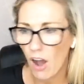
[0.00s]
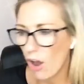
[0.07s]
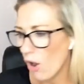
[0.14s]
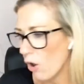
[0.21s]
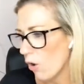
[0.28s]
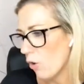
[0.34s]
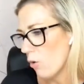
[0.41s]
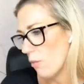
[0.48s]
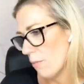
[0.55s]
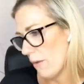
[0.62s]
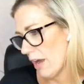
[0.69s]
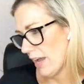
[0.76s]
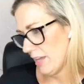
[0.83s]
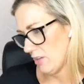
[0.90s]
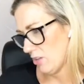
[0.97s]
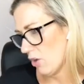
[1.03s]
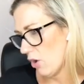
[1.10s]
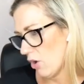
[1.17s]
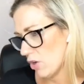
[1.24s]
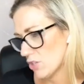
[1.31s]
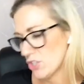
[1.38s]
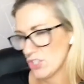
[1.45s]
oh my
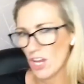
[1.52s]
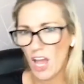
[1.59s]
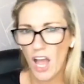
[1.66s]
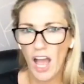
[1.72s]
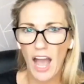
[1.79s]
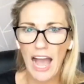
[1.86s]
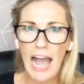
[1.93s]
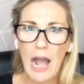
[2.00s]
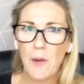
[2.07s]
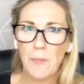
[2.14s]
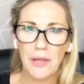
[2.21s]
gosh, how